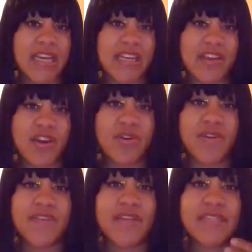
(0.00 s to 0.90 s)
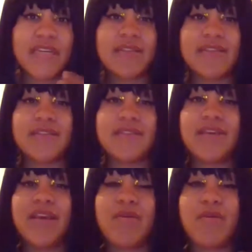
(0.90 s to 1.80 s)
and know if it doesn't
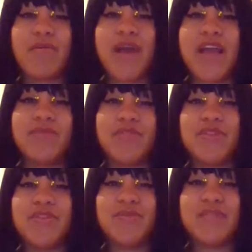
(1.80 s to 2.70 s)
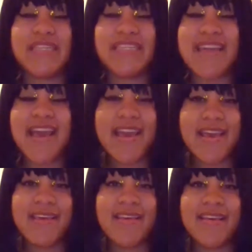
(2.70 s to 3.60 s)
sit right with you
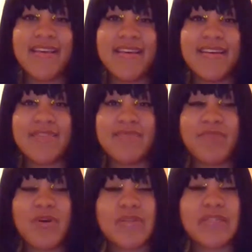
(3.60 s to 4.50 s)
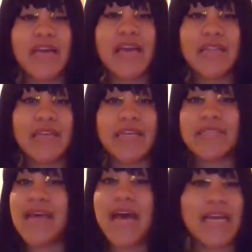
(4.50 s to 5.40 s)
today, most likely
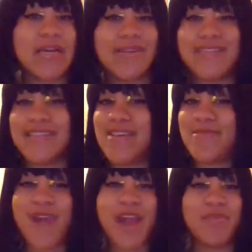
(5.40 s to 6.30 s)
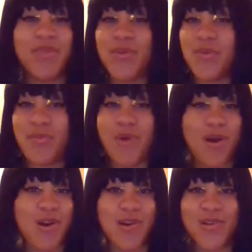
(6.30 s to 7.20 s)
it's not going to sit right with you
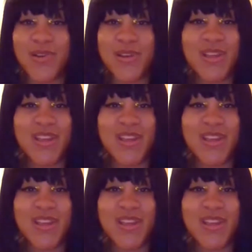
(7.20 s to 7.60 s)
tomorrow.